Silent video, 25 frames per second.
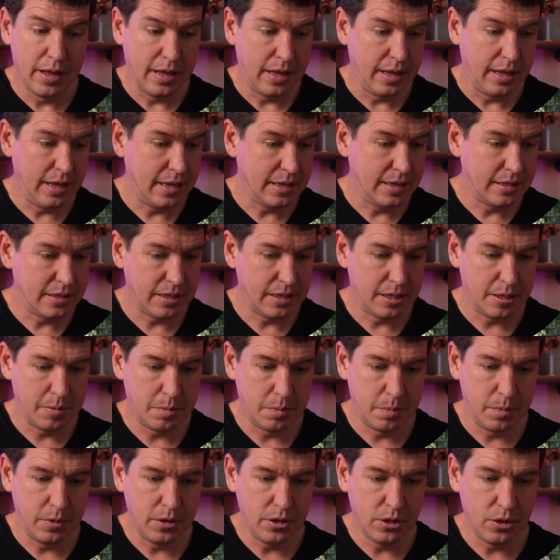And
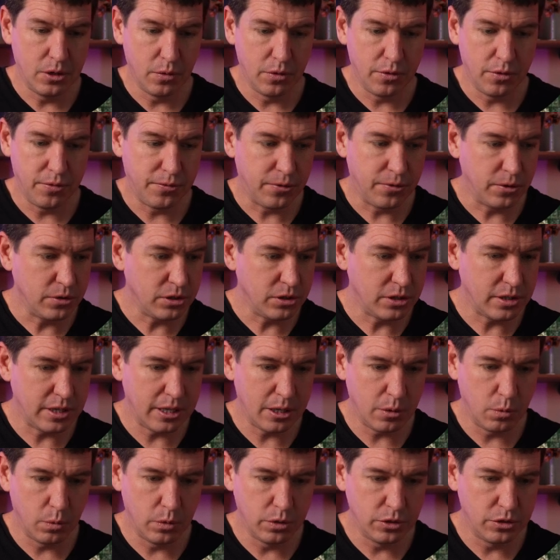the first
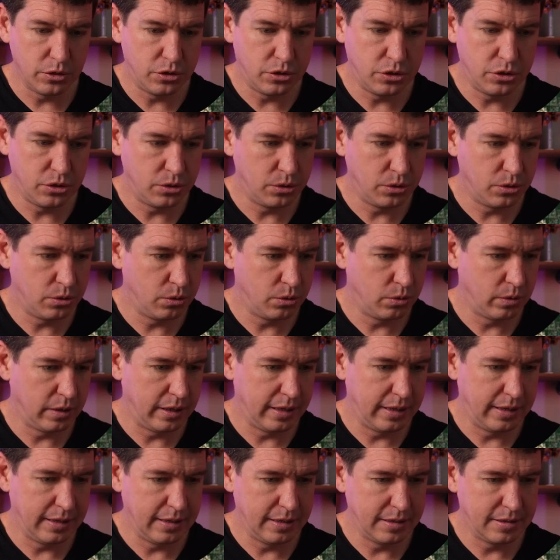thing we'll do
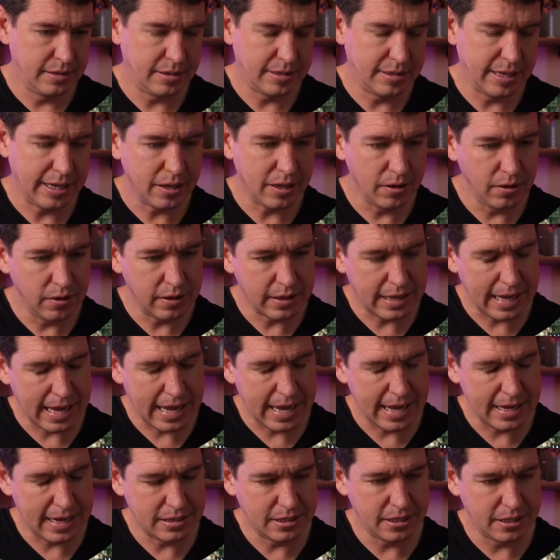is take a look
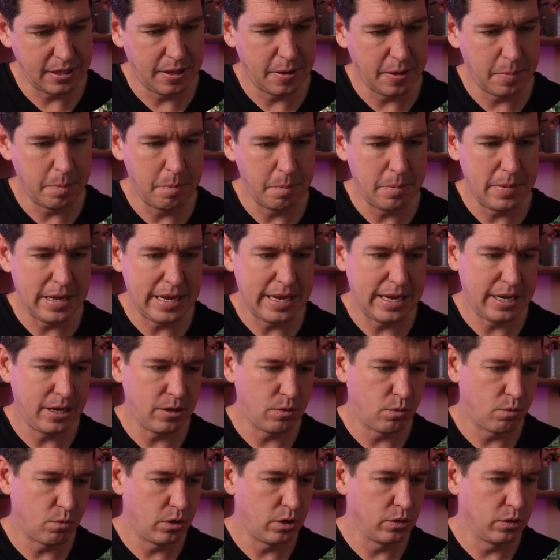at the main
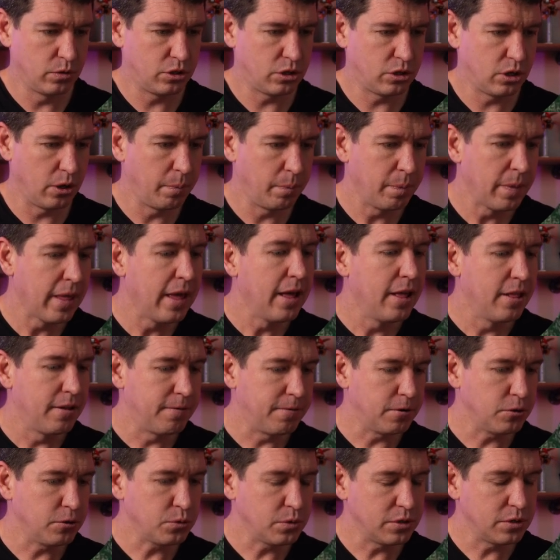road. So the
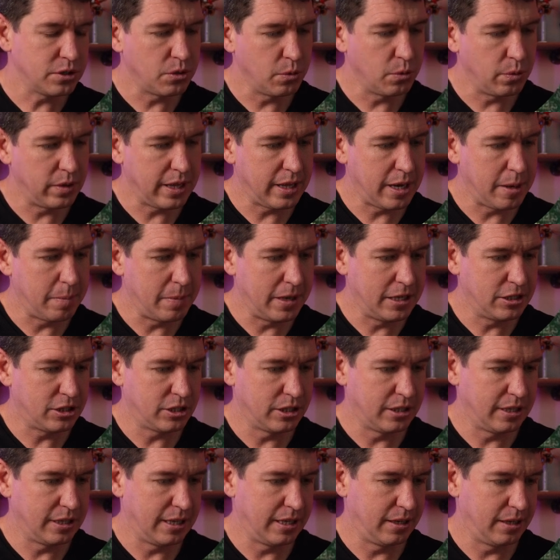first one is the one that I
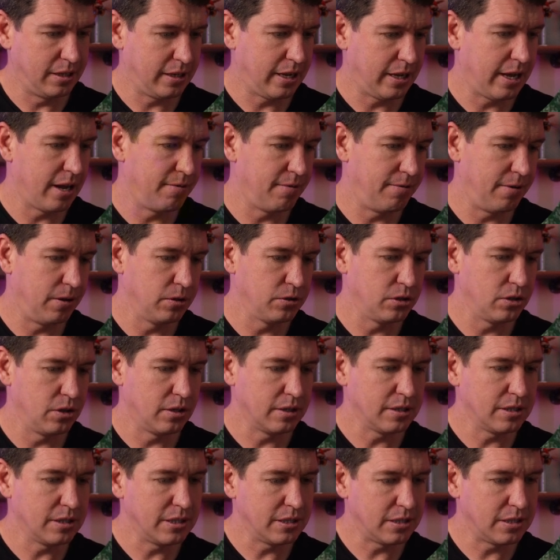mentioned that it kind of follows along.
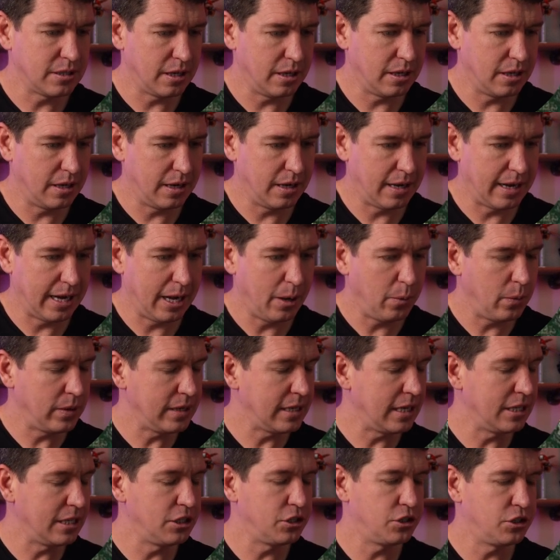This is Highway
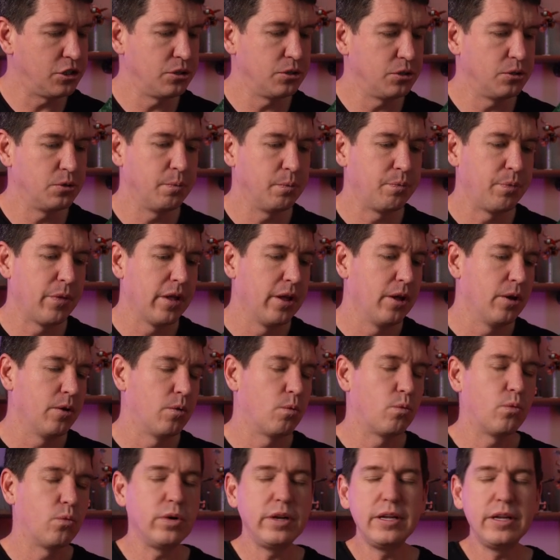92,
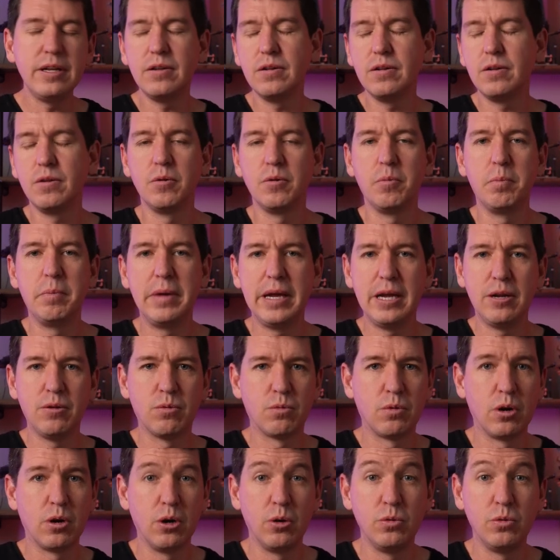real main
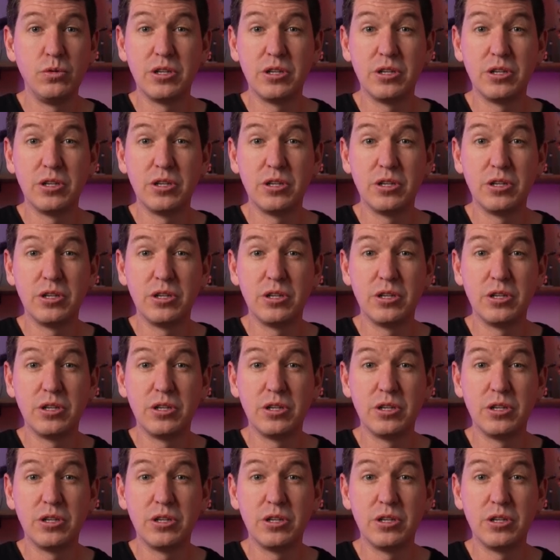road,